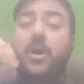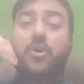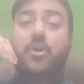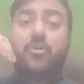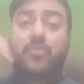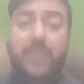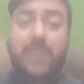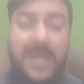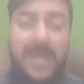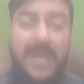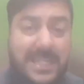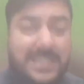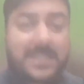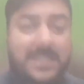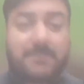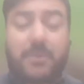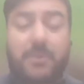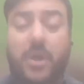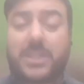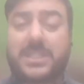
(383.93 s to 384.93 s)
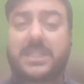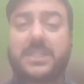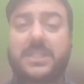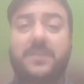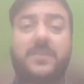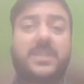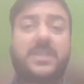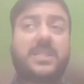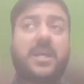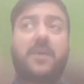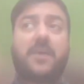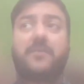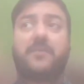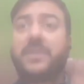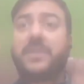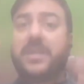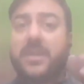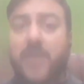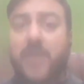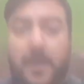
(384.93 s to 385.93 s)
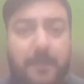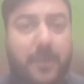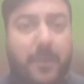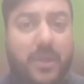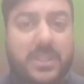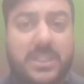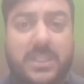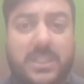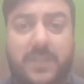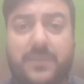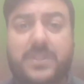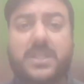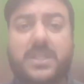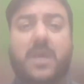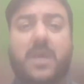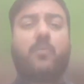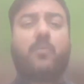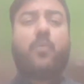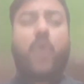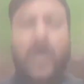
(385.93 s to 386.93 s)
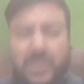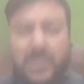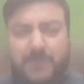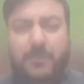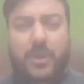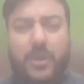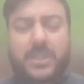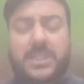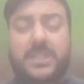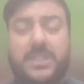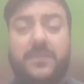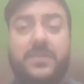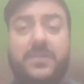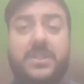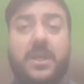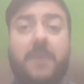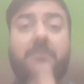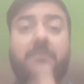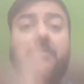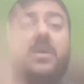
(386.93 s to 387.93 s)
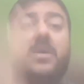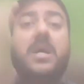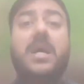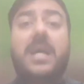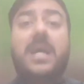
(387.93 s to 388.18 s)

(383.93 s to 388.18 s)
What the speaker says: Read positive stuff, hear positive stuff, watch positive stuff,